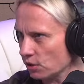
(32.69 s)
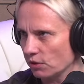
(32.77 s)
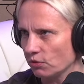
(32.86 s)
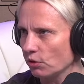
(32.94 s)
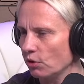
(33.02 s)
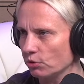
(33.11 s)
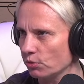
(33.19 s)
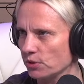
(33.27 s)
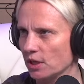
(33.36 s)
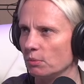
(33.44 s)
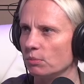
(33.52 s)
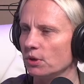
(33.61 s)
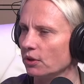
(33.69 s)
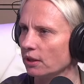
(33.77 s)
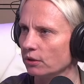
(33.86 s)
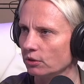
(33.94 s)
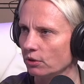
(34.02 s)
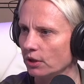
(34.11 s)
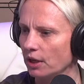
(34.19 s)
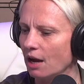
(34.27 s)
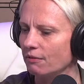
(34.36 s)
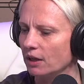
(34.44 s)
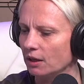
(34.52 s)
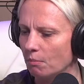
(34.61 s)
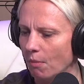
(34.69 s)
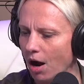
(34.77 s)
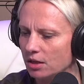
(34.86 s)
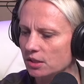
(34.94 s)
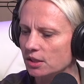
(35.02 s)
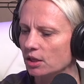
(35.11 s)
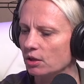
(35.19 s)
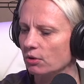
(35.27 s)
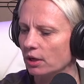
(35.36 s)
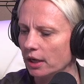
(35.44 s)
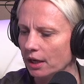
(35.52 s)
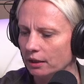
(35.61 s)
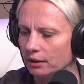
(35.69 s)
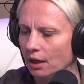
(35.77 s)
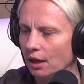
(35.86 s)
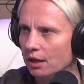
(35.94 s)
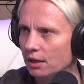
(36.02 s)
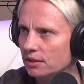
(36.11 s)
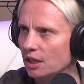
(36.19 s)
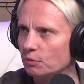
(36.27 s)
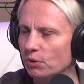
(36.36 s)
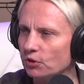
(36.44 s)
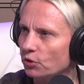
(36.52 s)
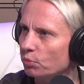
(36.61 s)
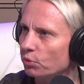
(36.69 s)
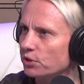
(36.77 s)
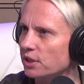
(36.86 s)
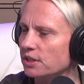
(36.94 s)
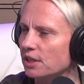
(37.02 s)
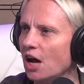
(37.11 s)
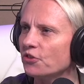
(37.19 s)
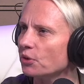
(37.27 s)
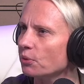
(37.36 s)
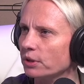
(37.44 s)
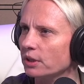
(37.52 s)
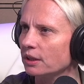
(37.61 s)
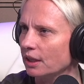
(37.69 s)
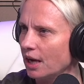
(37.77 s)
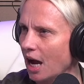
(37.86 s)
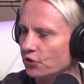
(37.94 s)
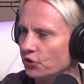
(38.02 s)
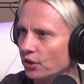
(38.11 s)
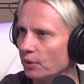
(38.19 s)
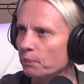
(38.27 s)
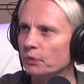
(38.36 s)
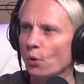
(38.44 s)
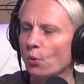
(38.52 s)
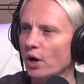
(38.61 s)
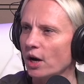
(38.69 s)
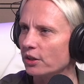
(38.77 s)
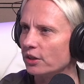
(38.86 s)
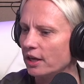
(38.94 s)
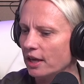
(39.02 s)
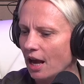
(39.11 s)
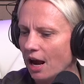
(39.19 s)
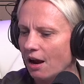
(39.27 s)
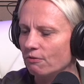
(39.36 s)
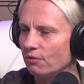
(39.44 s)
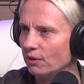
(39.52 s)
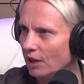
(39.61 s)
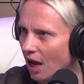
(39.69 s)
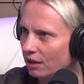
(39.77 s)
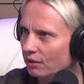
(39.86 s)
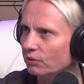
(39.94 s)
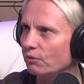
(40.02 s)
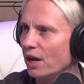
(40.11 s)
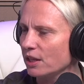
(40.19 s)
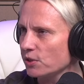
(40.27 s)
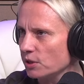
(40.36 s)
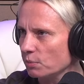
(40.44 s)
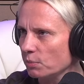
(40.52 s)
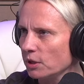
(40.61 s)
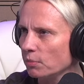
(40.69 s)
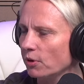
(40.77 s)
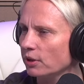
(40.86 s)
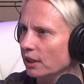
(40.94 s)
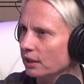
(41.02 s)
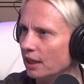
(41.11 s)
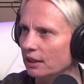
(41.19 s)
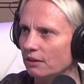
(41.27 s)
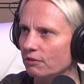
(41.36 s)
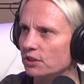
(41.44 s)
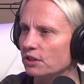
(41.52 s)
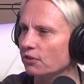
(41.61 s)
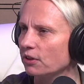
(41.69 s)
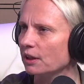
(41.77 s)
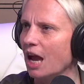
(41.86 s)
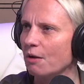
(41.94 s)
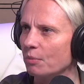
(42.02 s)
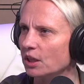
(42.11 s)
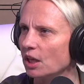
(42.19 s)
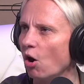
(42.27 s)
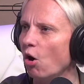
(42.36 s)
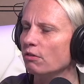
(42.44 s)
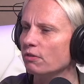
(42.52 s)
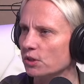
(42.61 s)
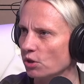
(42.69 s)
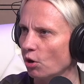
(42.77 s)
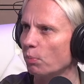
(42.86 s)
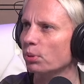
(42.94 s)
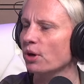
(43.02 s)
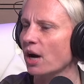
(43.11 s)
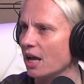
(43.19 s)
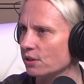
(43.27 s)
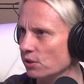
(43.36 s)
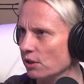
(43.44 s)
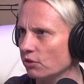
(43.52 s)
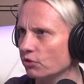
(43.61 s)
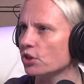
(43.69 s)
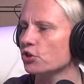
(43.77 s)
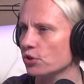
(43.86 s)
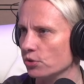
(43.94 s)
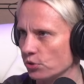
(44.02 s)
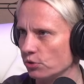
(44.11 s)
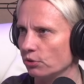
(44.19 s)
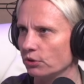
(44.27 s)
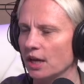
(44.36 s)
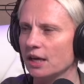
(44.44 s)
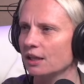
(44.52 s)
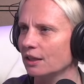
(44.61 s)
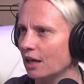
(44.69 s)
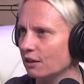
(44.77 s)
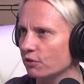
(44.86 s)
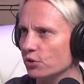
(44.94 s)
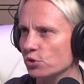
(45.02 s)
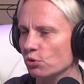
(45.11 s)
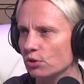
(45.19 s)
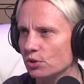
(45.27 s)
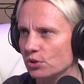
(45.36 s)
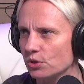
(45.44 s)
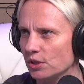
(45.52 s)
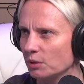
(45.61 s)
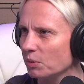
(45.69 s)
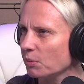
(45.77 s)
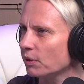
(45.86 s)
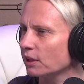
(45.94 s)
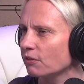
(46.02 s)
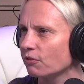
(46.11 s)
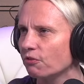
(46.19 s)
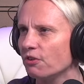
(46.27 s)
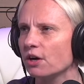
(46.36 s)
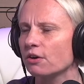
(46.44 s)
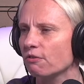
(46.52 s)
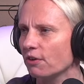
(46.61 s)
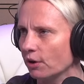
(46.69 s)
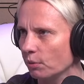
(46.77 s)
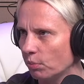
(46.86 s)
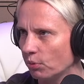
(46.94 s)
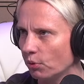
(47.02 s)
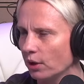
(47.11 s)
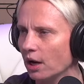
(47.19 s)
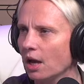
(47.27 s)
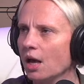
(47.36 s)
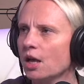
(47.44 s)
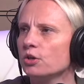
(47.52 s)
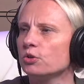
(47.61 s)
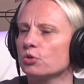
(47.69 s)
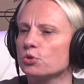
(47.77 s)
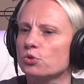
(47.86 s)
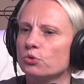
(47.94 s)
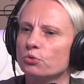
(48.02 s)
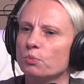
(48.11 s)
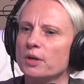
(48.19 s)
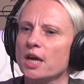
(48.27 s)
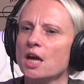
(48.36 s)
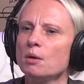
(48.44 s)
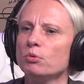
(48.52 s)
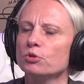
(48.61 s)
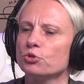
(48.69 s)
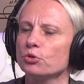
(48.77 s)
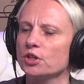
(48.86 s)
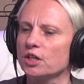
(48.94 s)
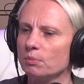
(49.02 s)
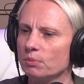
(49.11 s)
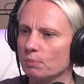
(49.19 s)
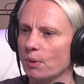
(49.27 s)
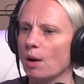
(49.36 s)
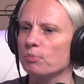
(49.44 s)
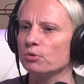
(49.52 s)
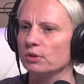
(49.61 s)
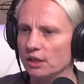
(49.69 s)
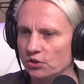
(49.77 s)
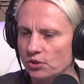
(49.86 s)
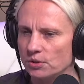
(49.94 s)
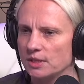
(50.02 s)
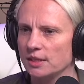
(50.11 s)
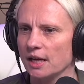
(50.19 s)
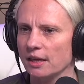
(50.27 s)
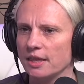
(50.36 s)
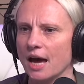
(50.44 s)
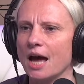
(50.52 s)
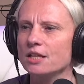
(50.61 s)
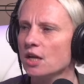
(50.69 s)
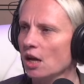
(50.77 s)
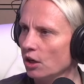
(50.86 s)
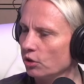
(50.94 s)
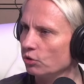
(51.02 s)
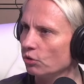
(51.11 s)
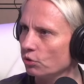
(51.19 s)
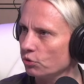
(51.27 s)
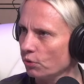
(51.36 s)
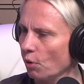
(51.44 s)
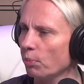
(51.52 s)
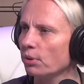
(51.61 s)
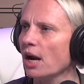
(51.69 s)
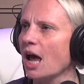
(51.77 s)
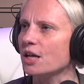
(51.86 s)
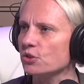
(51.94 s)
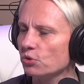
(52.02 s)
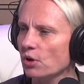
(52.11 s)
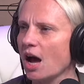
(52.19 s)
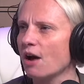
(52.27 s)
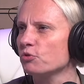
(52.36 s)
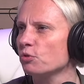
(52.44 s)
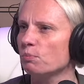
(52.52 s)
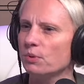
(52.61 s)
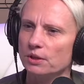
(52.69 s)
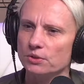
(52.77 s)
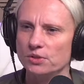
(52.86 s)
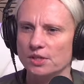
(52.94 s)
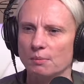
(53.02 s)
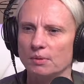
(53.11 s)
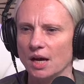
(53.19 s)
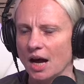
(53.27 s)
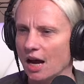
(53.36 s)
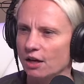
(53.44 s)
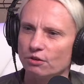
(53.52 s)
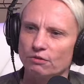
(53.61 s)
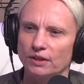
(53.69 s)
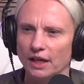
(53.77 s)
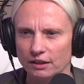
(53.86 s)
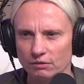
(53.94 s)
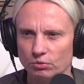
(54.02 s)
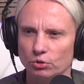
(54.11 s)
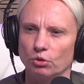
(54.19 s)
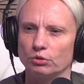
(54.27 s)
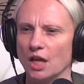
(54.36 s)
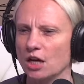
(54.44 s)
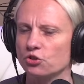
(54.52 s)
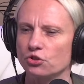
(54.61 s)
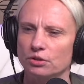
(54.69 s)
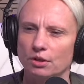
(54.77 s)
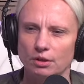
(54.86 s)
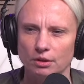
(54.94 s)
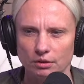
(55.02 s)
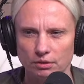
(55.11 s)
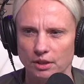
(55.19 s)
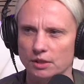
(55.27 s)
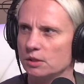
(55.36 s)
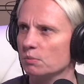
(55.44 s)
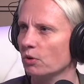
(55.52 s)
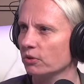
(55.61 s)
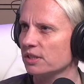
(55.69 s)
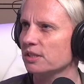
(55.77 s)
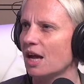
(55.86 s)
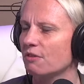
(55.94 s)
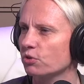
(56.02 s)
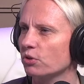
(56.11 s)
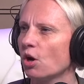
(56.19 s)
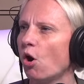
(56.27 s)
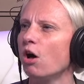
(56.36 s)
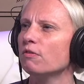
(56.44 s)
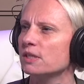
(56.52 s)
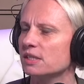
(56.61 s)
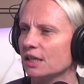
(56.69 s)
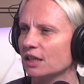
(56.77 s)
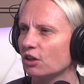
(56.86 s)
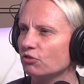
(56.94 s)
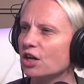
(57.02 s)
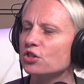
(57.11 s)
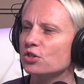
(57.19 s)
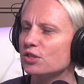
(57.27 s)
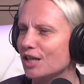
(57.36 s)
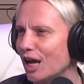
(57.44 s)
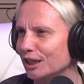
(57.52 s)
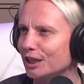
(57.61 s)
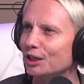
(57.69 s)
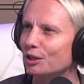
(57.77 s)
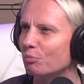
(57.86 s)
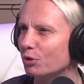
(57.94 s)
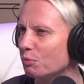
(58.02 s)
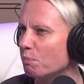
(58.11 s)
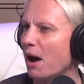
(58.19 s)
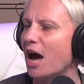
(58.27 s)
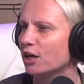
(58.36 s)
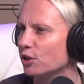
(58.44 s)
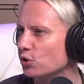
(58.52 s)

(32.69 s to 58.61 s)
If you go to Siberia, you know, they have like Moscow and St. Petersburg, it's country within the country, where they have a lot of wealthy people and they live a different life, but they always oppress regions, you know, take a lot of resources and people live very, very poor, you know, so to be able to keep the populations like that, you know, oppressed, you have to build some kind of like, you know, nationalism and stuff. So they always said like Russians are a little bit better.